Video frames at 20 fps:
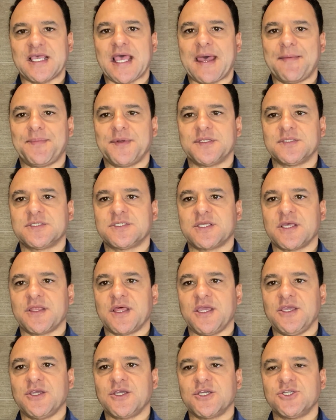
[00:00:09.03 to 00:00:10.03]
happen so
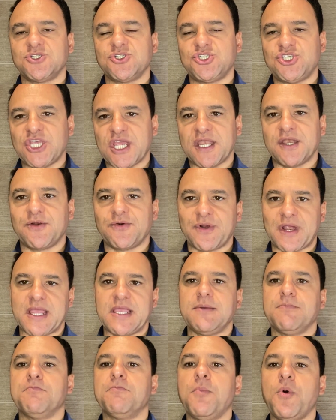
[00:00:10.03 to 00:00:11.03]
that you can
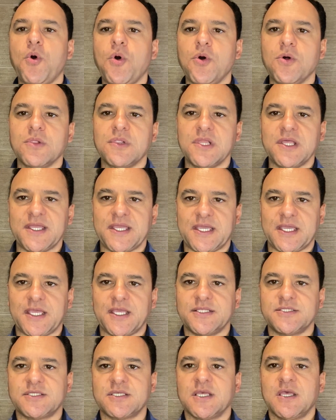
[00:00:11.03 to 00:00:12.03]
generate more
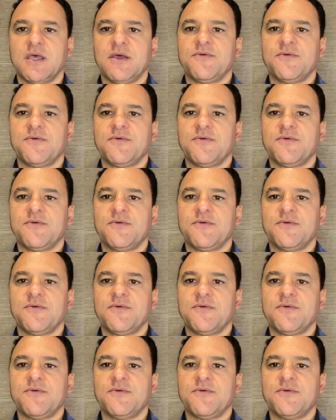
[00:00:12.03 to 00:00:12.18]
leads